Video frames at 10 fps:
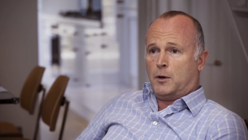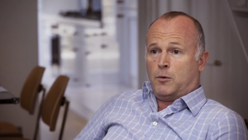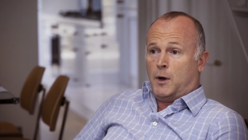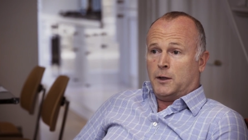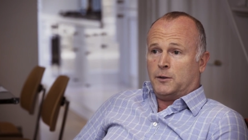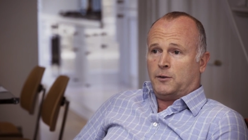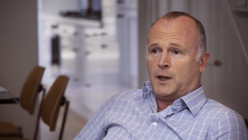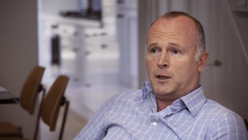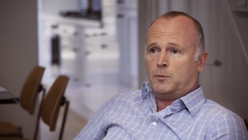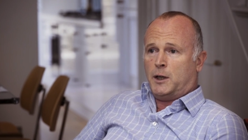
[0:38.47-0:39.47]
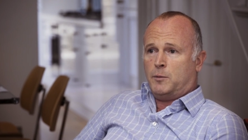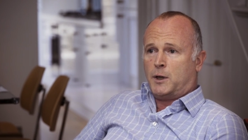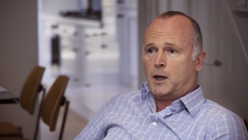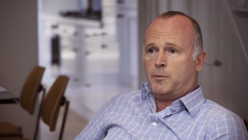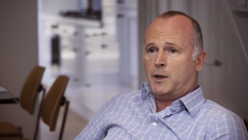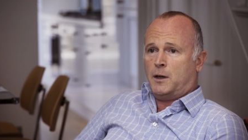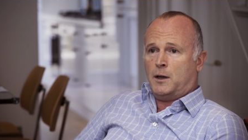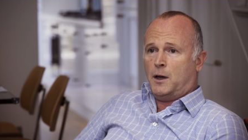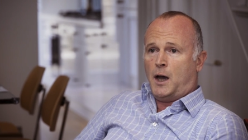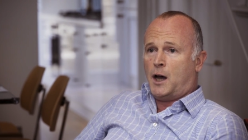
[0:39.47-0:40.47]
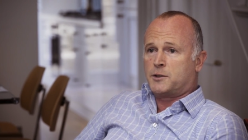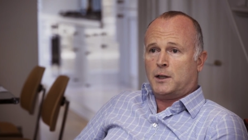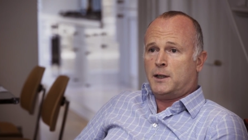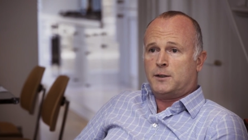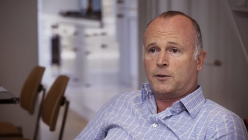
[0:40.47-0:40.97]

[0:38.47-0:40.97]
quite understandably, becoming utterly